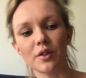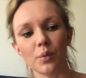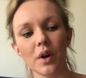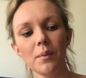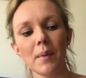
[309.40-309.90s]
as
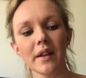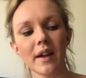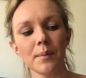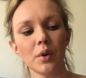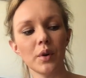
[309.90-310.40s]
well, but
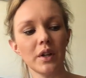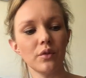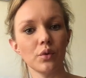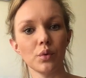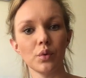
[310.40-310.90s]
I'm going
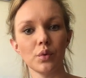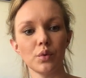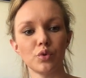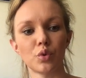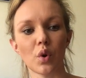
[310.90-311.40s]
to
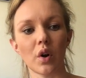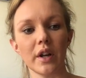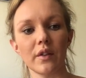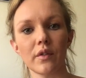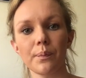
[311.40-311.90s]
draw
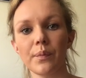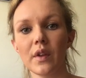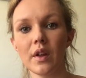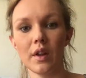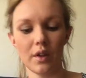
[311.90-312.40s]
it.
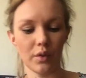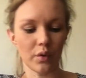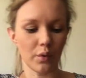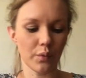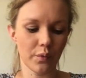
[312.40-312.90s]

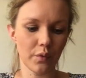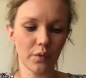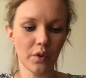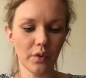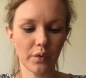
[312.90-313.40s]
So
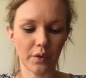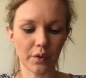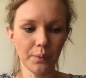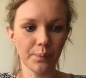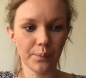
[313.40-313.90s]
first of
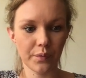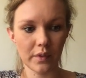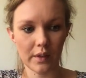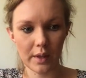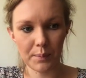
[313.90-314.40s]
all,
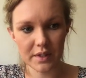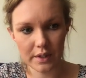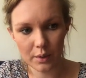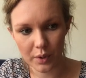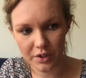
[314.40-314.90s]
let me
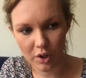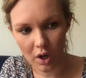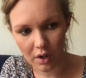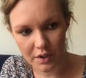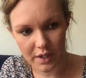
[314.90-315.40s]
see which
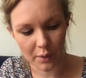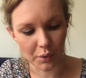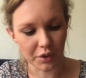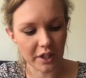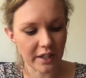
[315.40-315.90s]
colors I
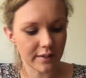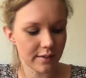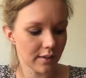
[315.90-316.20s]
will need.